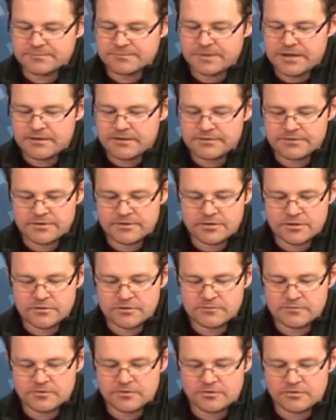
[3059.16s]
it's a
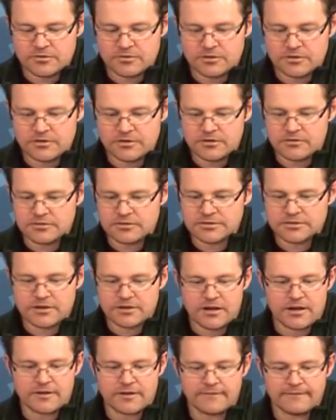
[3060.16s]
palindrome, or no, it's
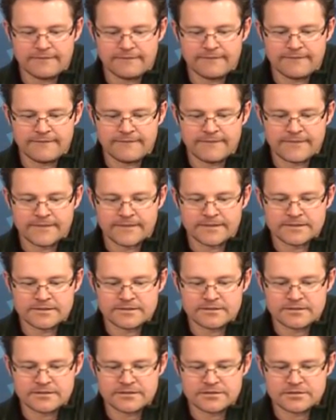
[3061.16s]
not.
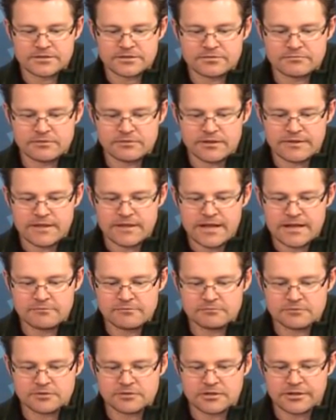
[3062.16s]
So let's just run
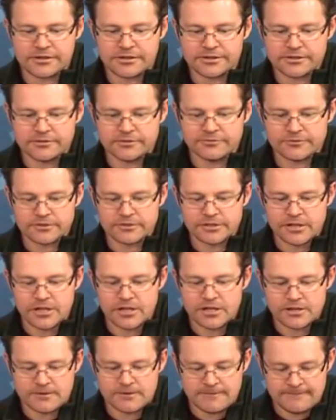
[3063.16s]
that and we'll conclude for
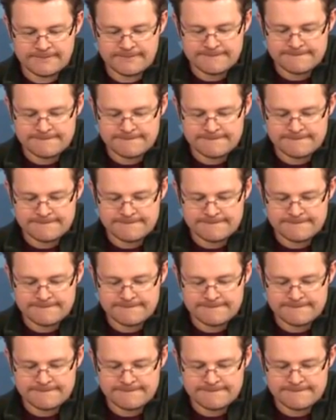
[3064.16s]
today.